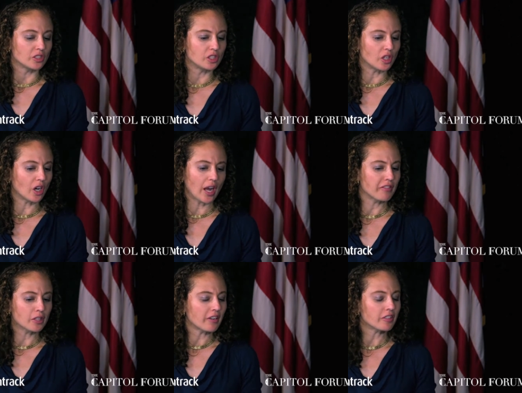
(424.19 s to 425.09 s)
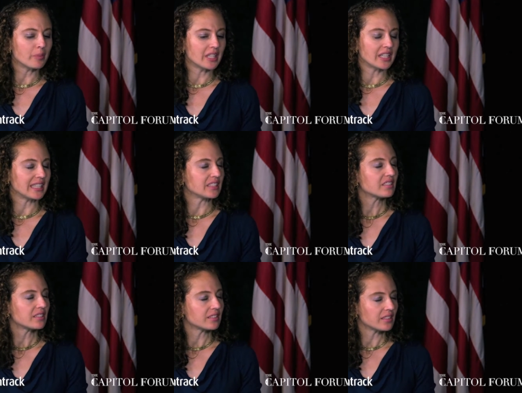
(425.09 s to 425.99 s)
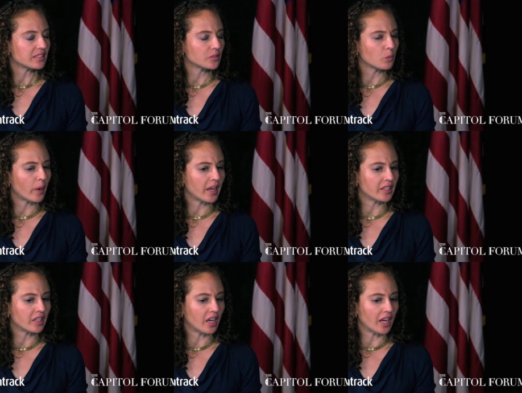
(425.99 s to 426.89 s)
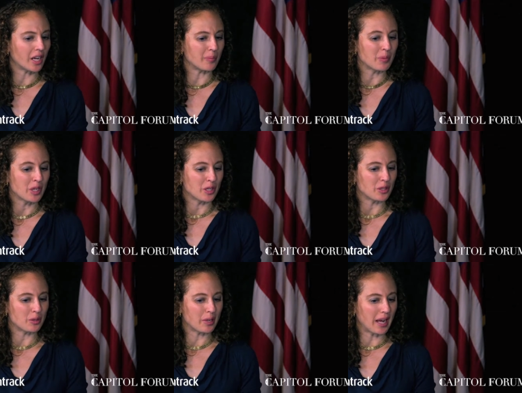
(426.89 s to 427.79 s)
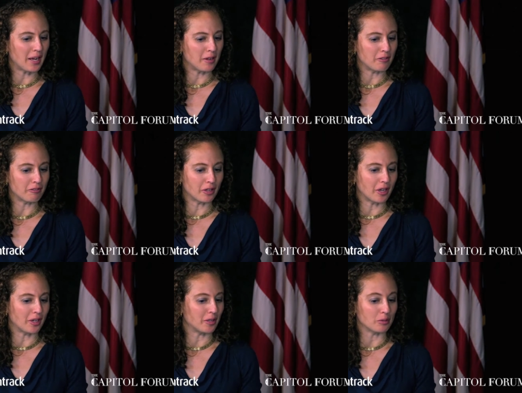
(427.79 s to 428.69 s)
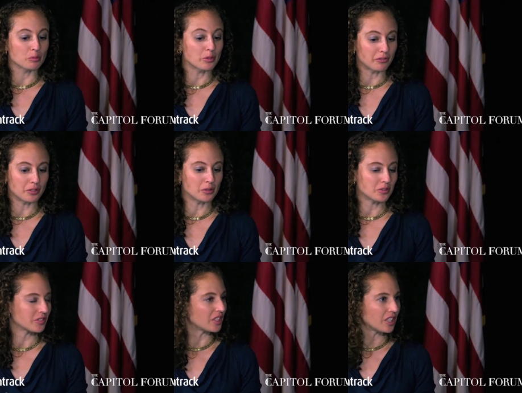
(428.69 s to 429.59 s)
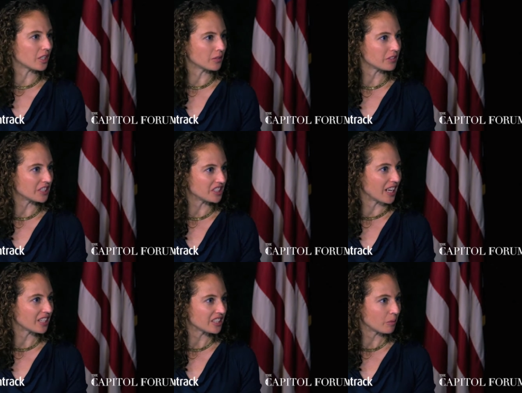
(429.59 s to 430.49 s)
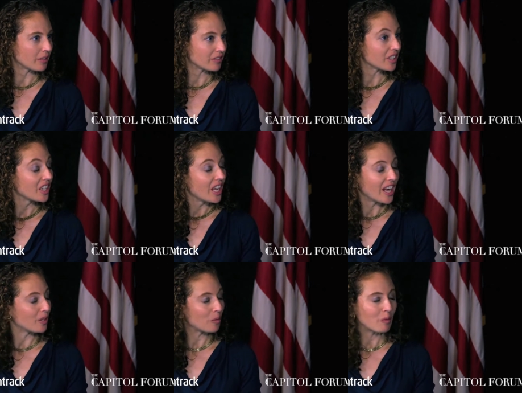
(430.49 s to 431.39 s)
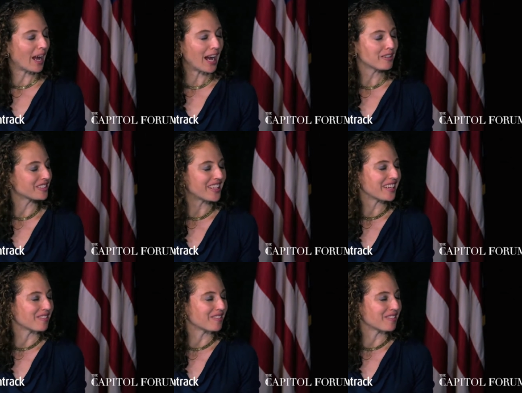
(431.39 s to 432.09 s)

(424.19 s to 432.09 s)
Do, have there ever been any instances when um, you have uh, refused a confidentiality yes. waiver? It, how does that